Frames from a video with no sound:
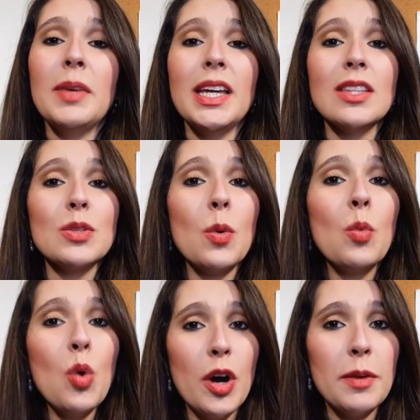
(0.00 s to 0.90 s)
means
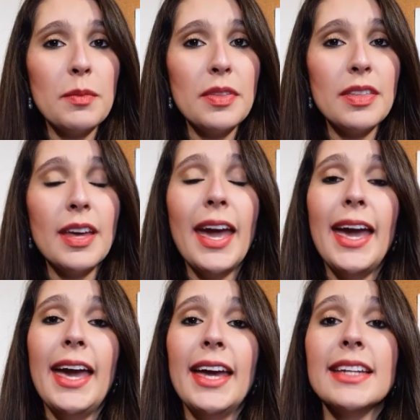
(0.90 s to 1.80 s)
warmth
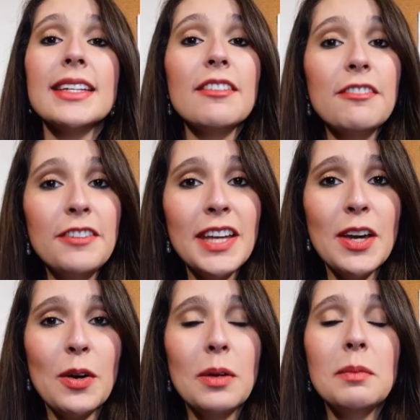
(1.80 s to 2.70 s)
and
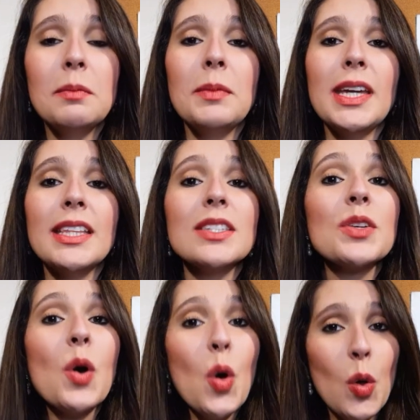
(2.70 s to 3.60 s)
frío means
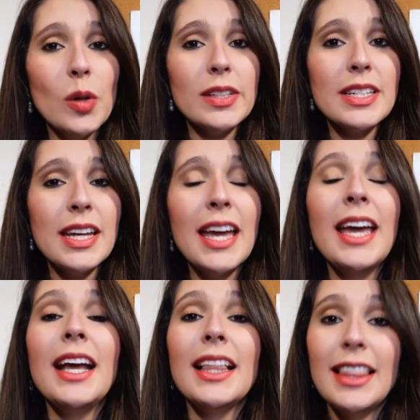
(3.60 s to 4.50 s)
cold.
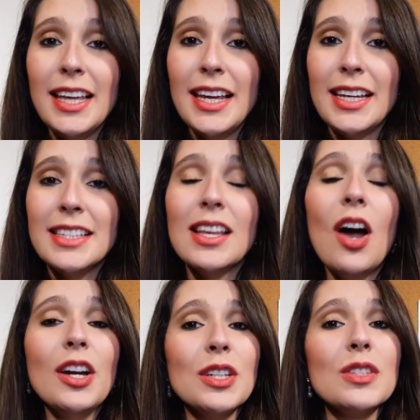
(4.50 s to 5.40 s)
These
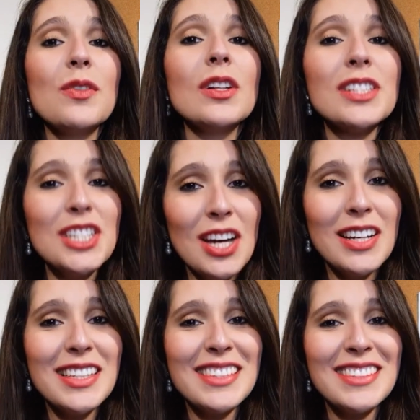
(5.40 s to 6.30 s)
are useful
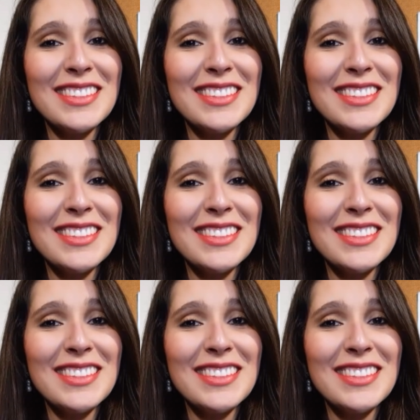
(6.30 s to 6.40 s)
chunks.